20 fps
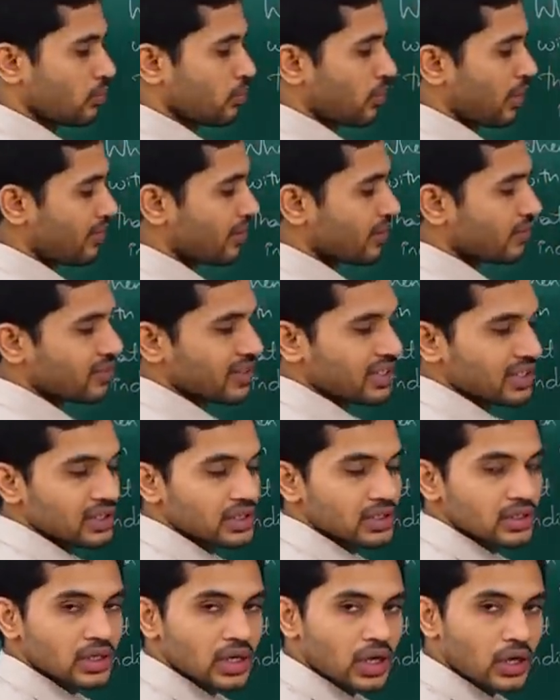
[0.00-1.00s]
power 1.
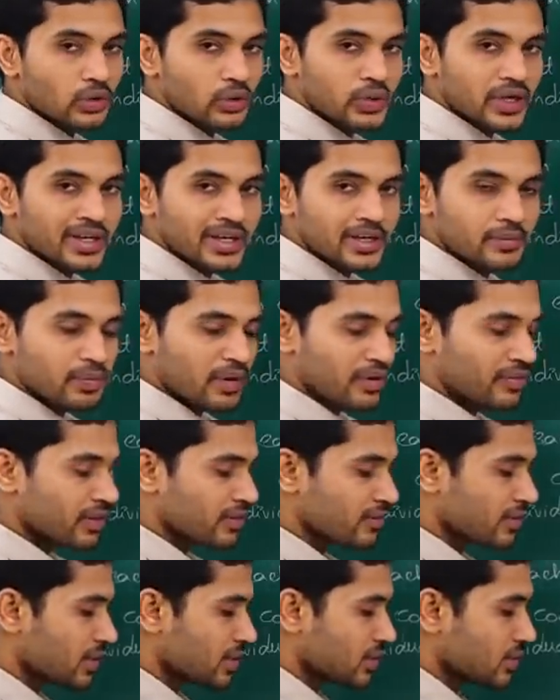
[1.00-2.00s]
How do I write
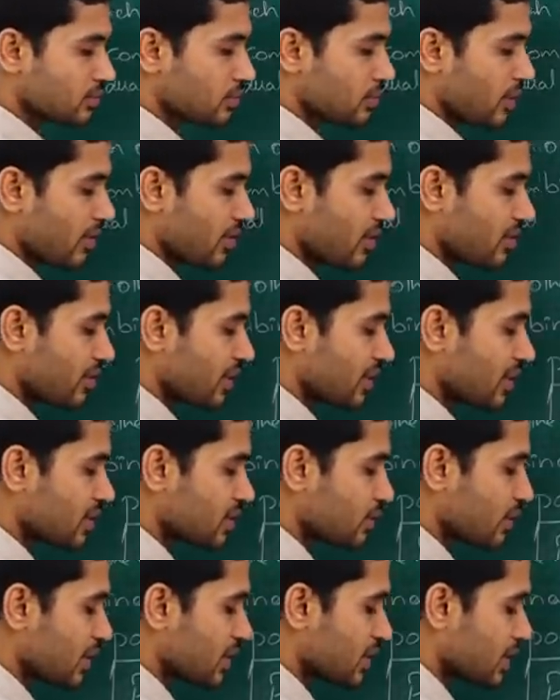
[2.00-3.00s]
power 1? Power 1
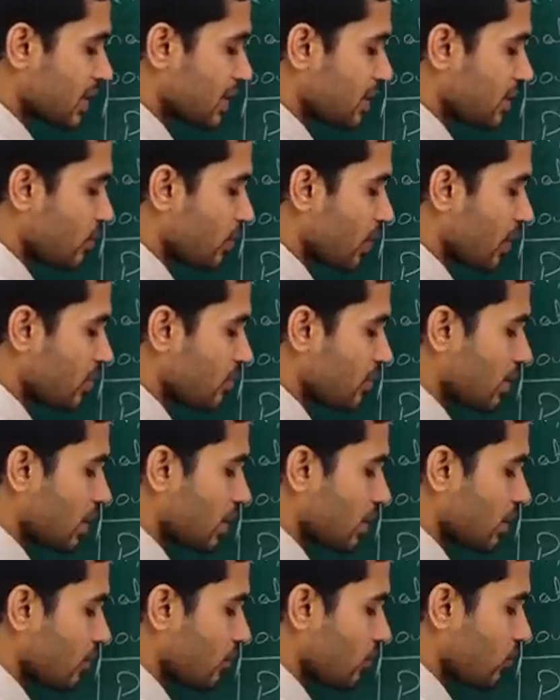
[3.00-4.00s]
is basically 1
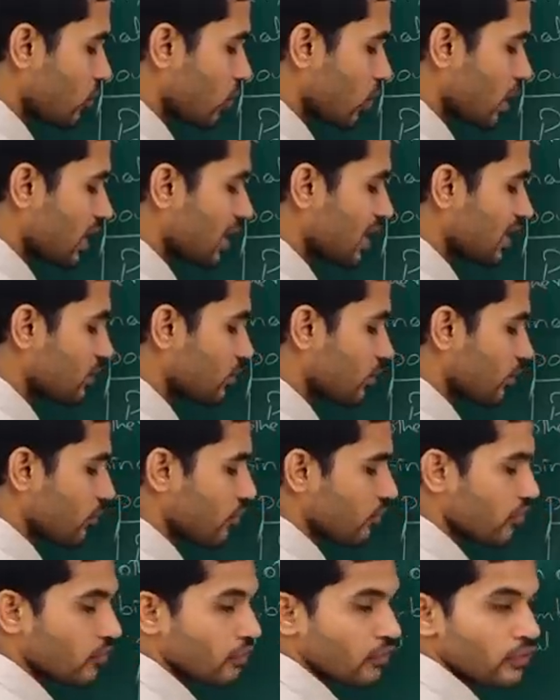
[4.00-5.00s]
by focal length of
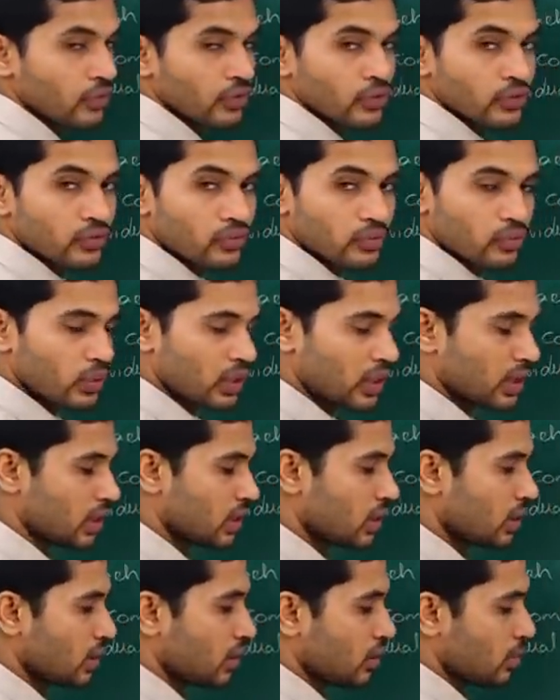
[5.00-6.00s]
1
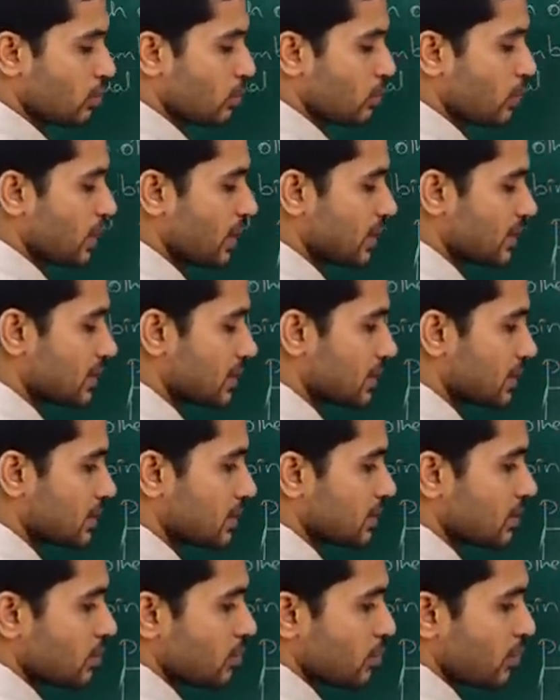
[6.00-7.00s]
plus
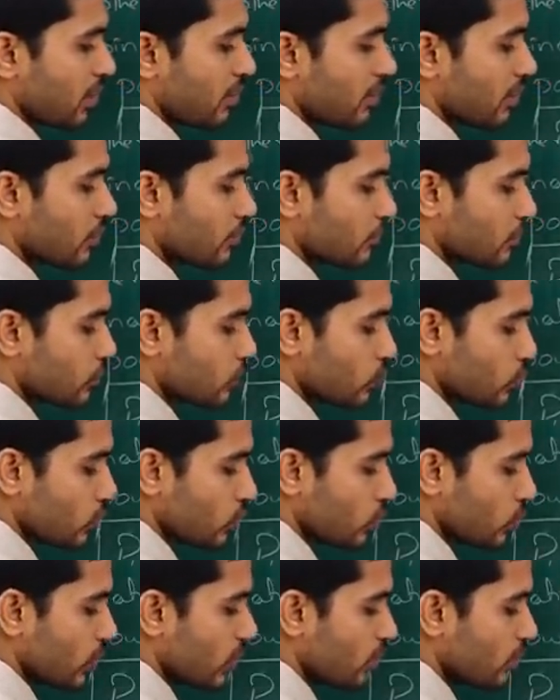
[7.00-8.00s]
power 2
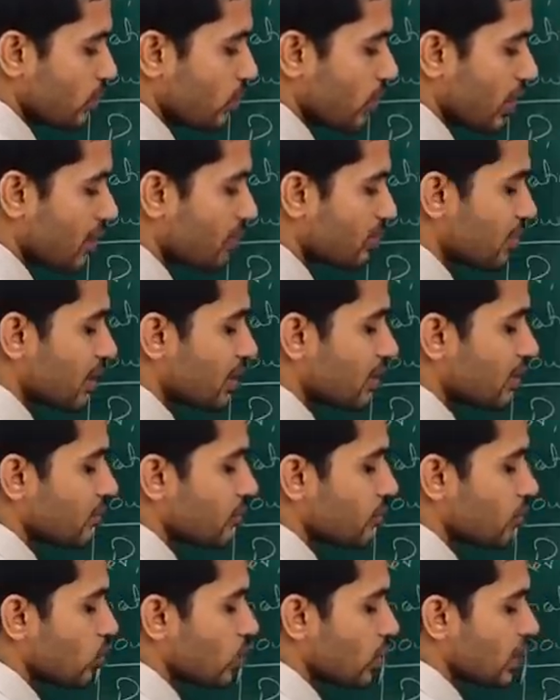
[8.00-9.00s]
will be 1 by
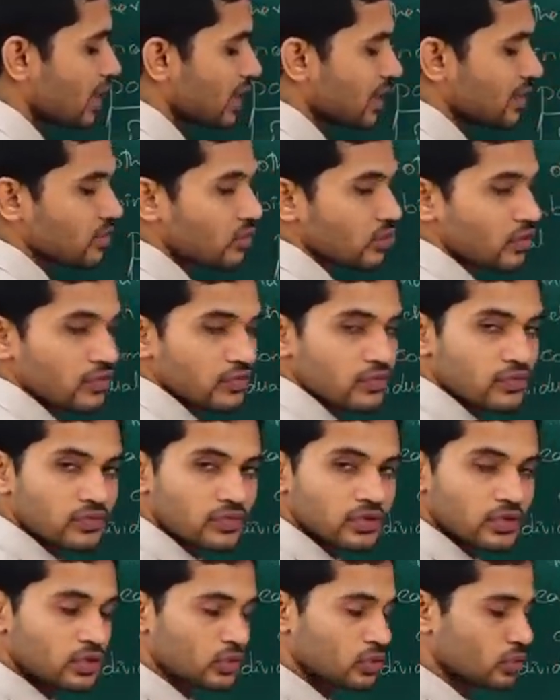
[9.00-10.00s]
focal length of
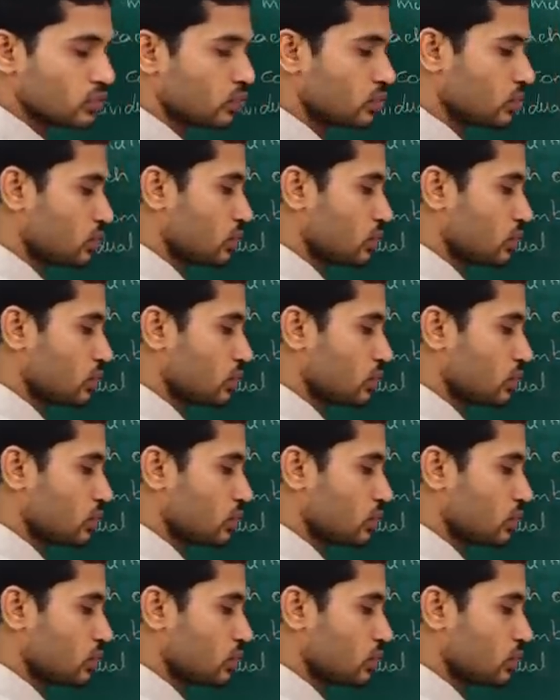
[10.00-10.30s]
2